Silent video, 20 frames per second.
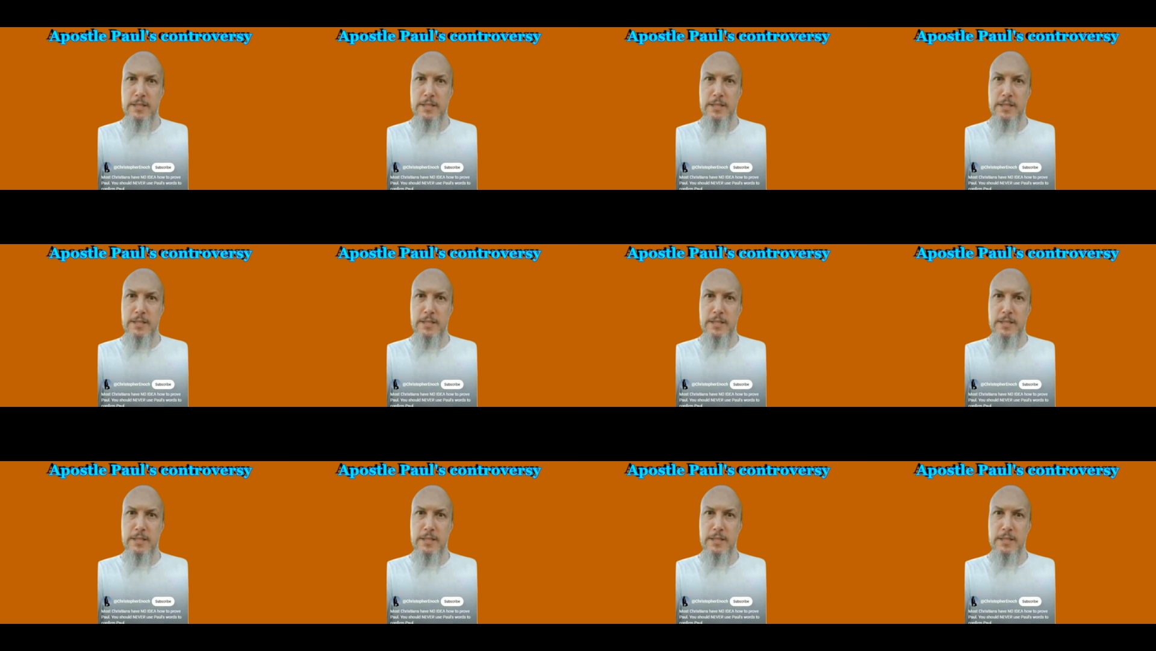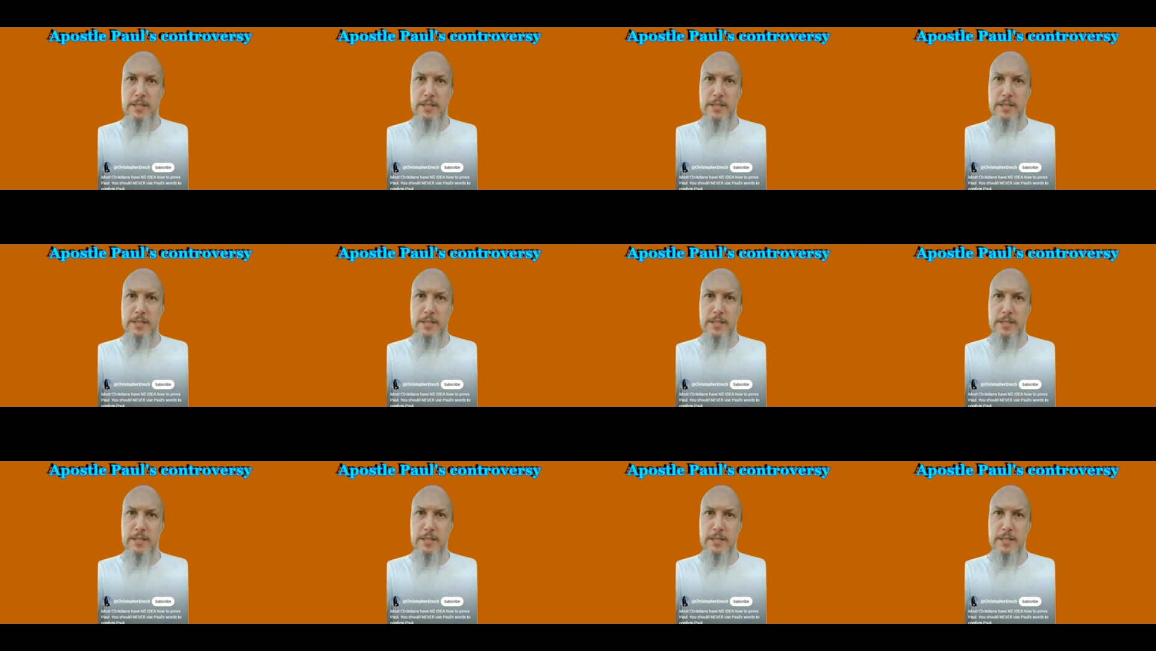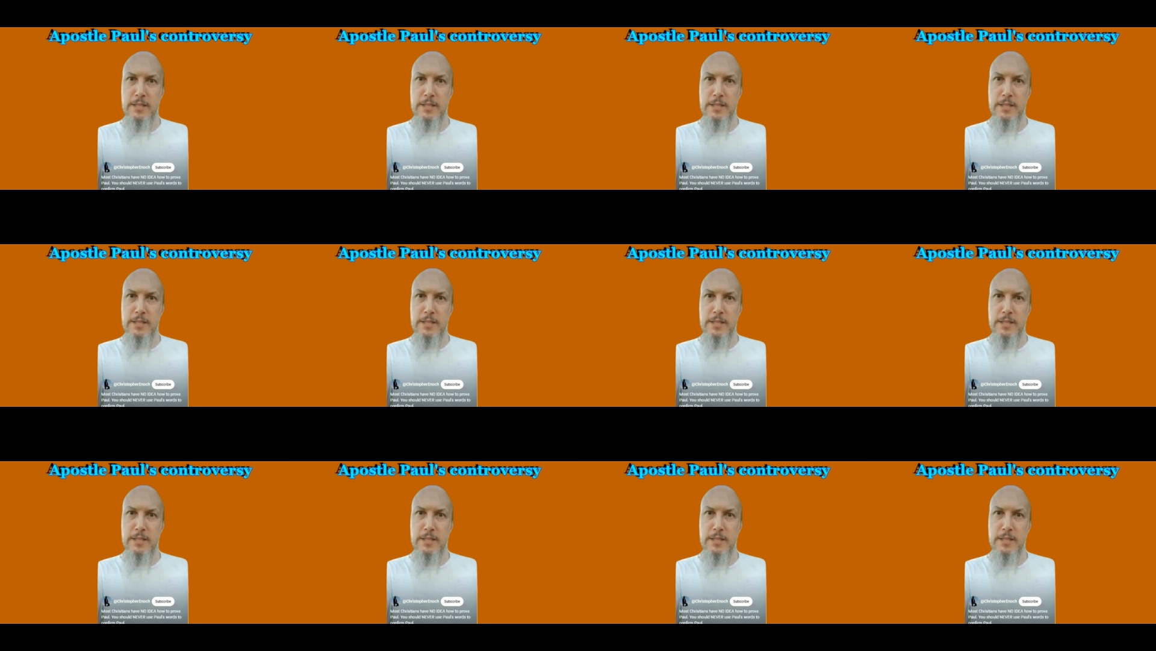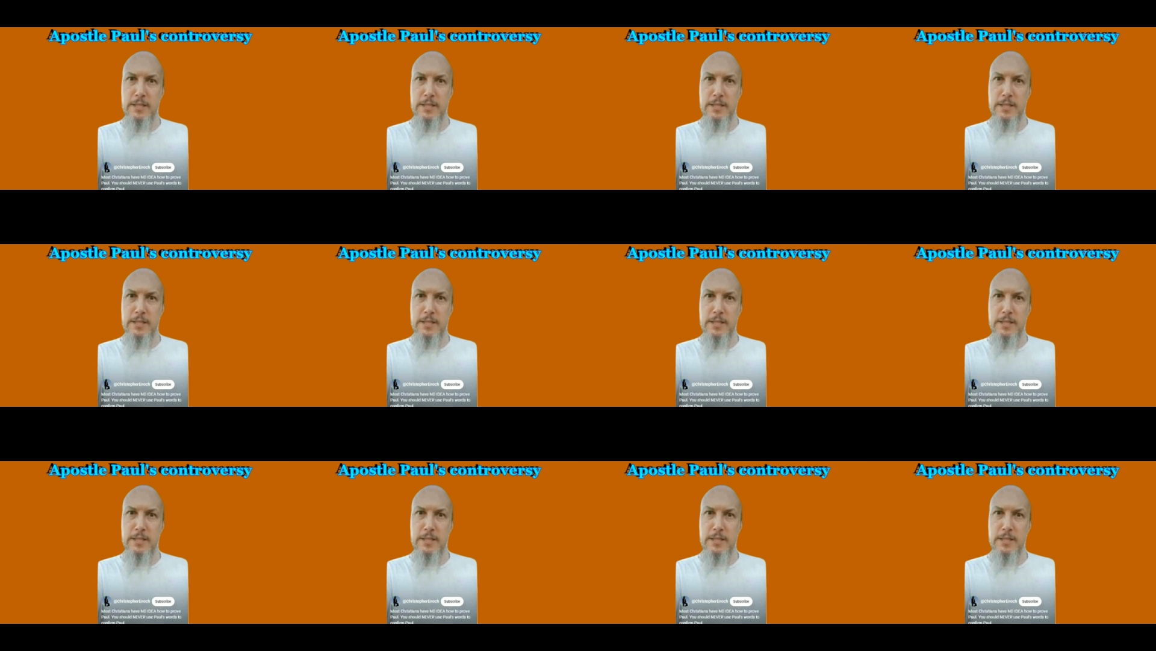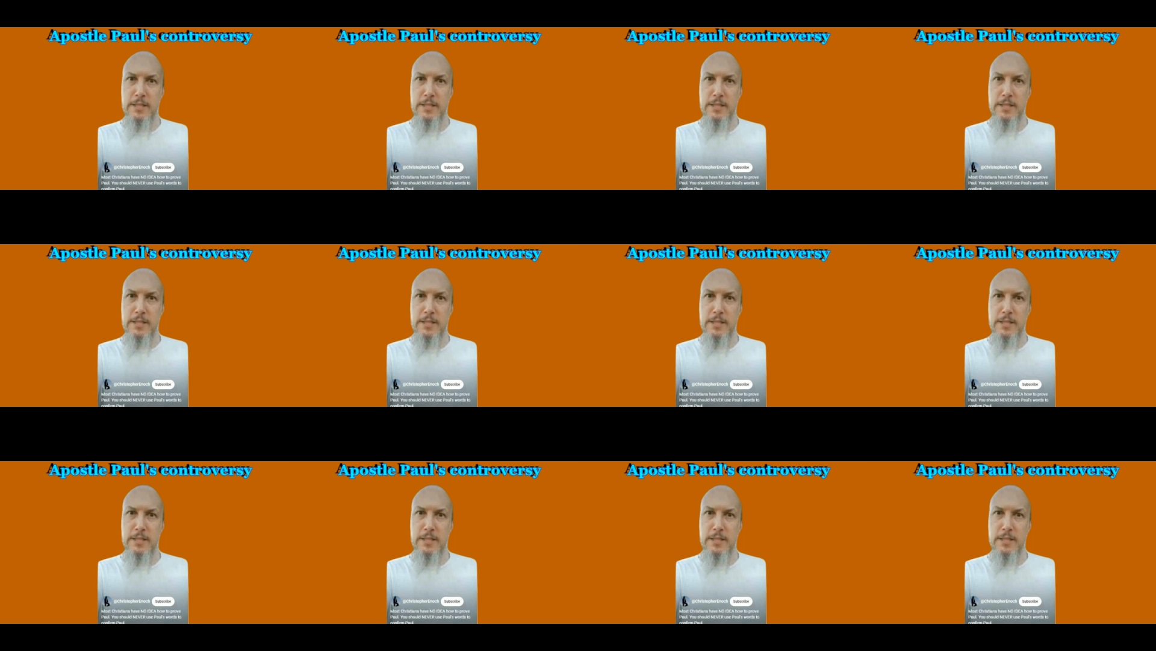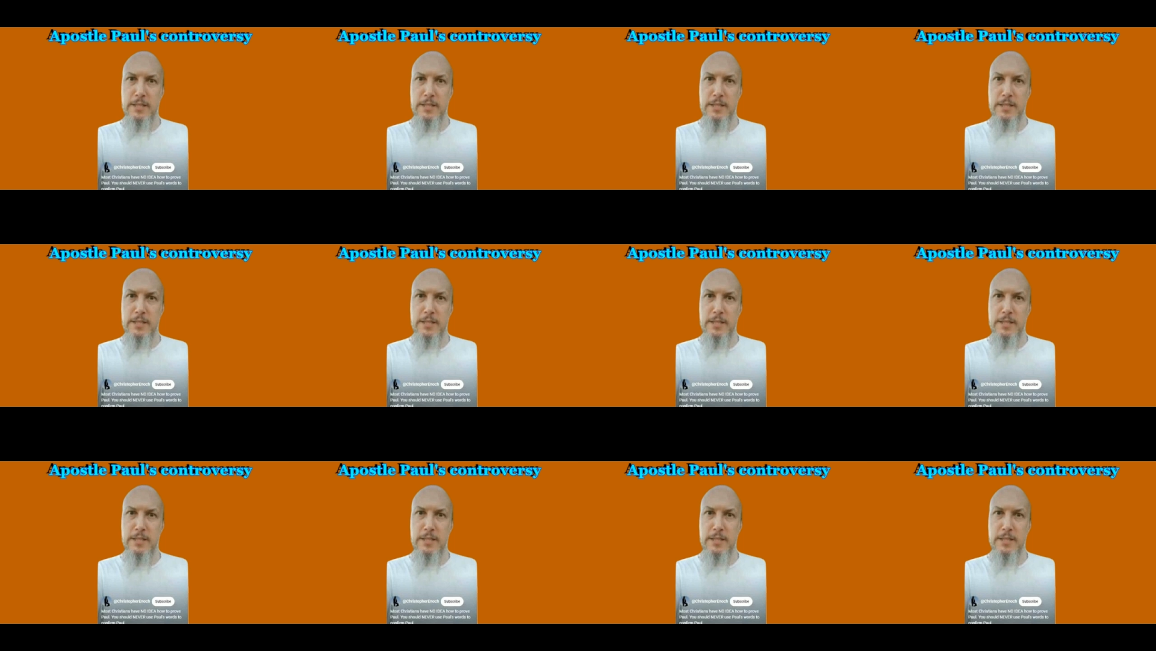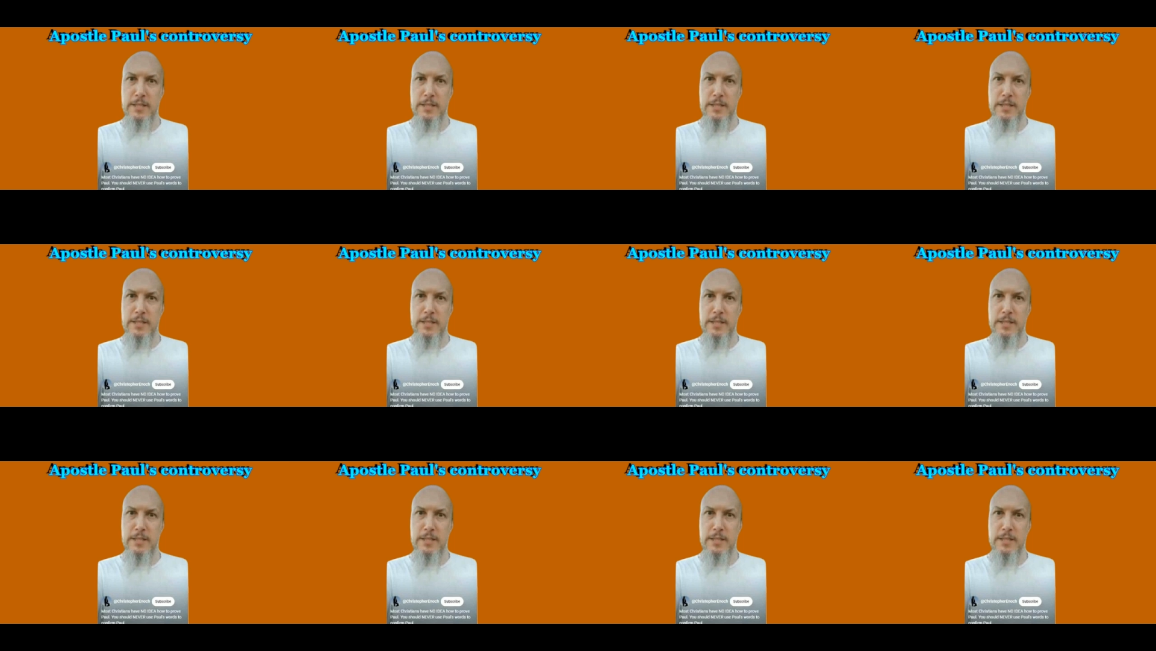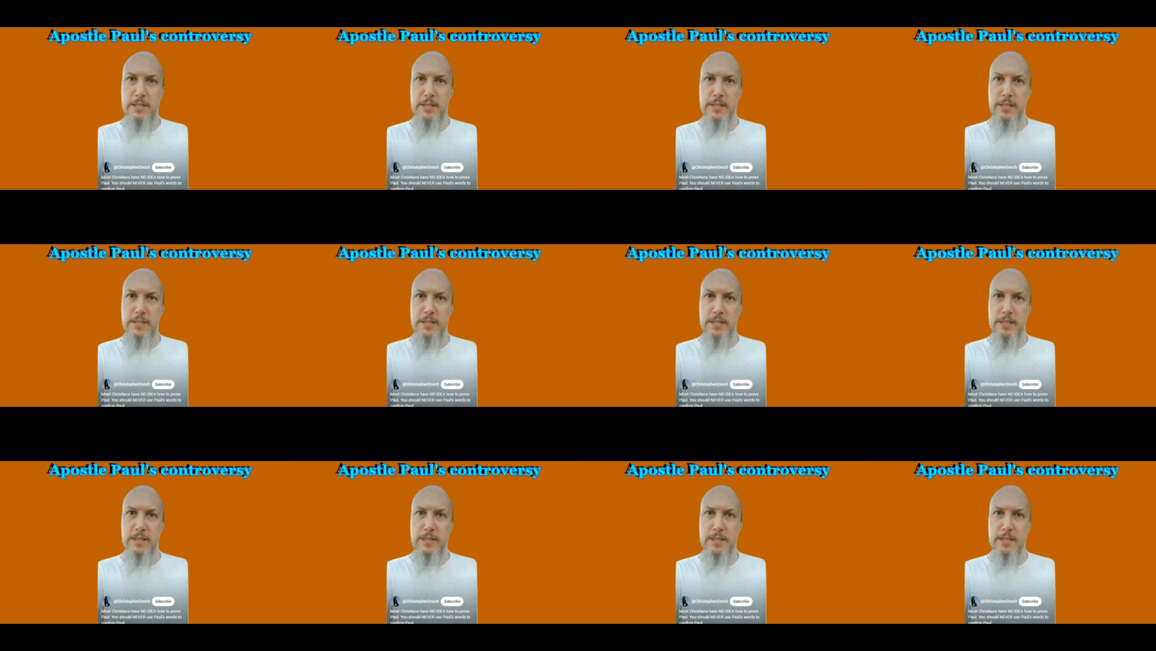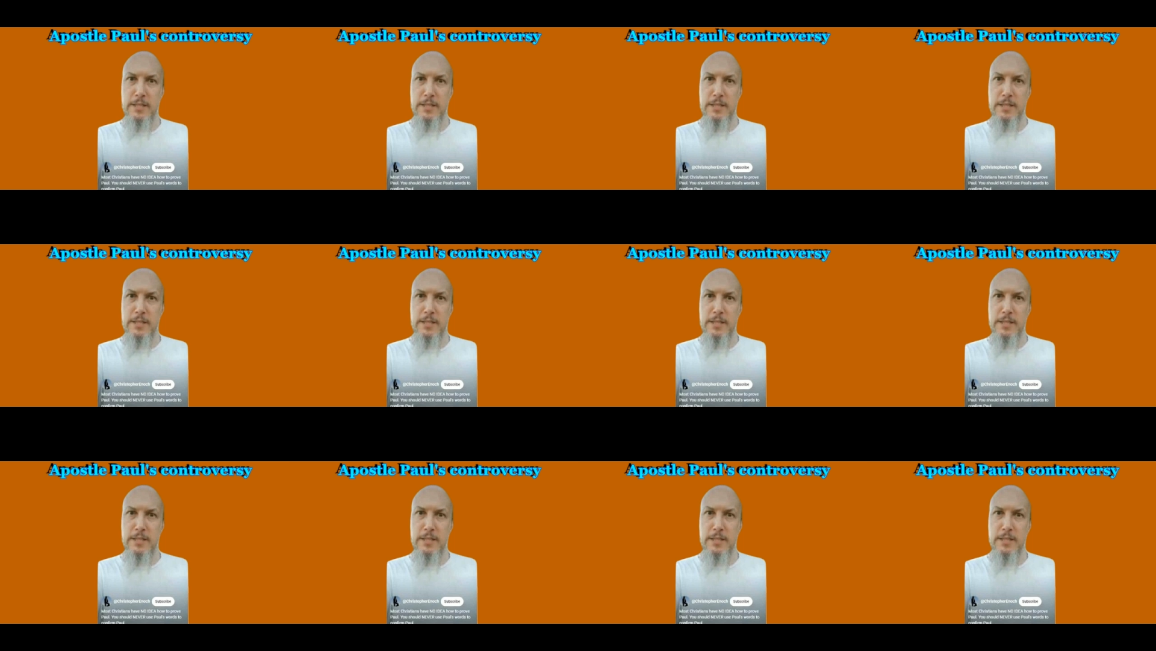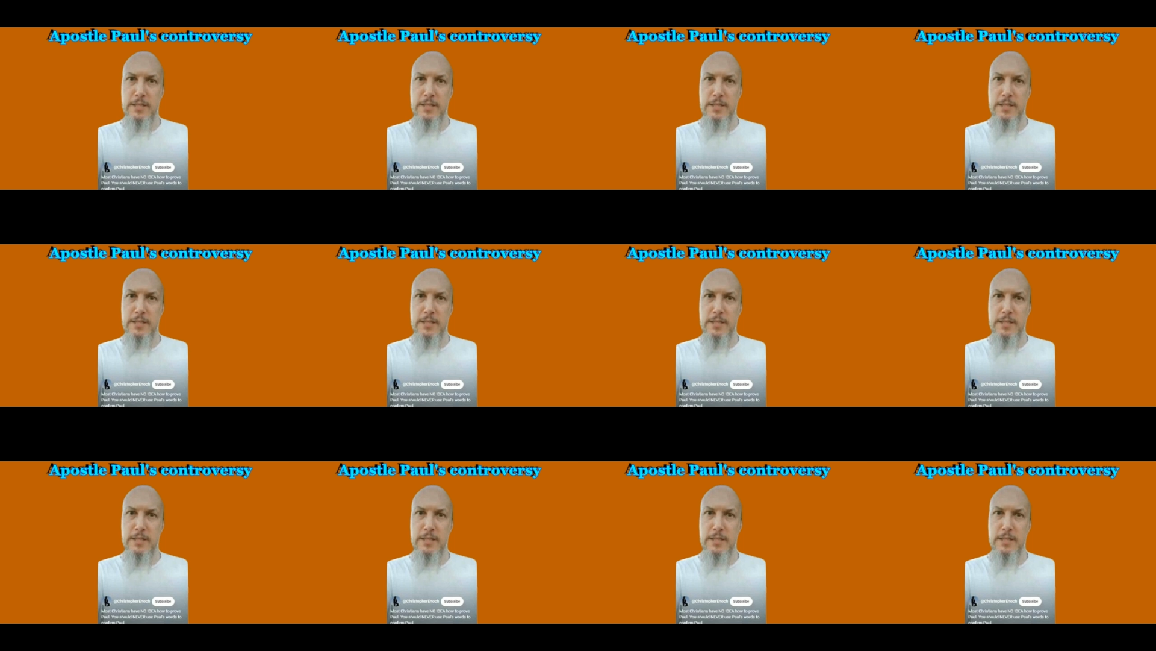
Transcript: This is a still picture; no speech is visible.